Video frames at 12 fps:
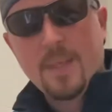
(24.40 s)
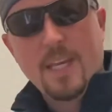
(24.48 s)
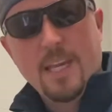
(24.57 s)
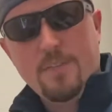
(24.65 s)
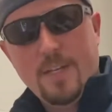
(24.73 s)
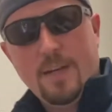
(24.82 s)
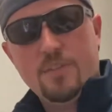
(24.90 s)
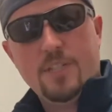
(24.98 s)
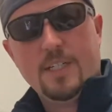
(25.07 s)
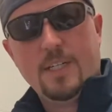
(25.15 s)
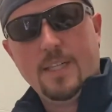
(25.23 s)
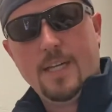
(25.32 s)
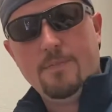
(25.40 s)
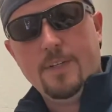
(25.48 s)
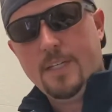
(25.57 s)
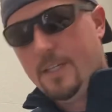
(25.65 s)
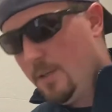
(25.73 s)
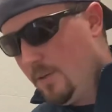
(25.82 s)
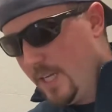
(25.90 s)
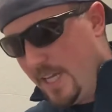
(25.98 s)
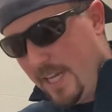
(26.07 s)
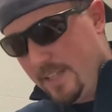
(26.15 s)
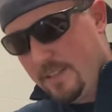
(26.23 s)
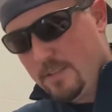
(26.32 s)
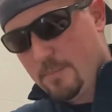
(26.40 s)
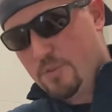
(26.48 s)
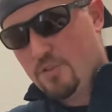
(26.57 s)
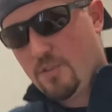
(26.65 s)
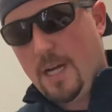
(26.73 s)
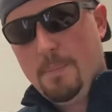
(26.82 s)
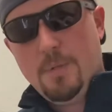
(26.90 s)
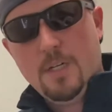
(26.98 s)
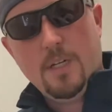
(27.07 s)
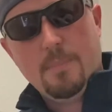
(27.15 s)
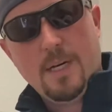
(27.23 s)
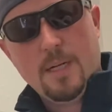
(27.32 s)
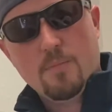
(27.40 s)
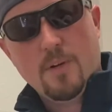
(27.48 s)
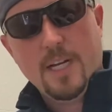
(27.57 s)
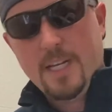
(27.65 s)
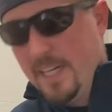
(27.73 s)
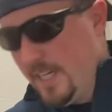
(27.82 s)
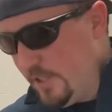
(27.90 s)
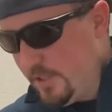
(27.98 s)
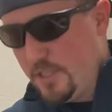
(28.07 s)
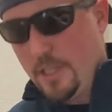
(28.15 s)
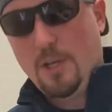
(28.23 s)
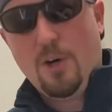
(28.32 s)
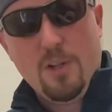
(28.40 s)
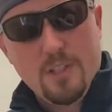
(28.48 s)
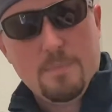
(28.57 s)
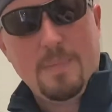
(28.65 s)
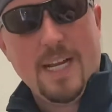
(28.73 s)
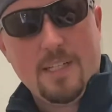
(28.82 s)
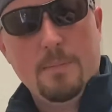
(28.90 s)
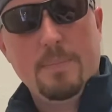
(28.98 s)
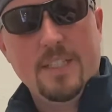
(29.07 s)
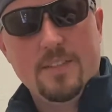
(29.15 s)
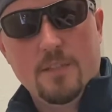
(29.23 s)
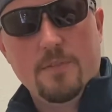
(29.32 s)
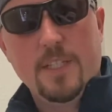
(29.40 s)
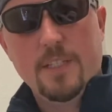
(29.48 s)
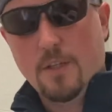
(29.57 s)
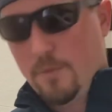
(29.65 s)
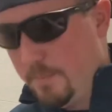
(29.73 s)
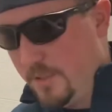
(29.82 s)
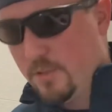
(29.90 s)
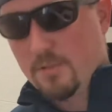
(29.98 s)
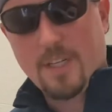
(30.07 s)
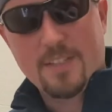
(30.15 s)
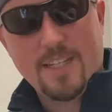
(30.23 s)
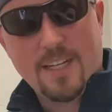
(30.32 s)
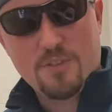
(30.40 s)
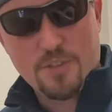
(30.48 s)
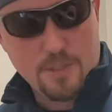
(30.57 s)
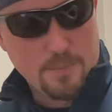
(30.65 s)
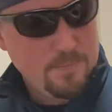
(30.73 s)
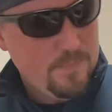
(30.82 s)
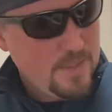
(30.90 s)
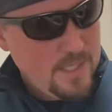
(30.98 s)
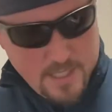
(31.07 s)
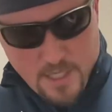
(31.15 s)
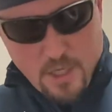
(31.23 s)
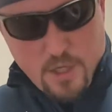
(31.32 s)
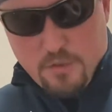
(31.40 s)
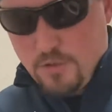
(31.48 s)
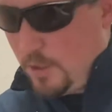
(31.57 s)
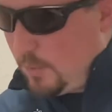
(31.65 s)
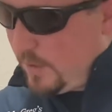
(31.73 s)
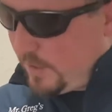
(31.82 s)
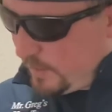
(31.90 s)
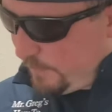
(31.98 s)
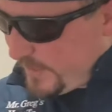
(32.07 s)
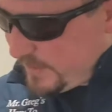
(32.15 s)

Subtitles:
If you haven't checked out that video, hit the subscribe button in the bottom right. You can check out all these back to basics video from Mr. Greg's How To. So to fix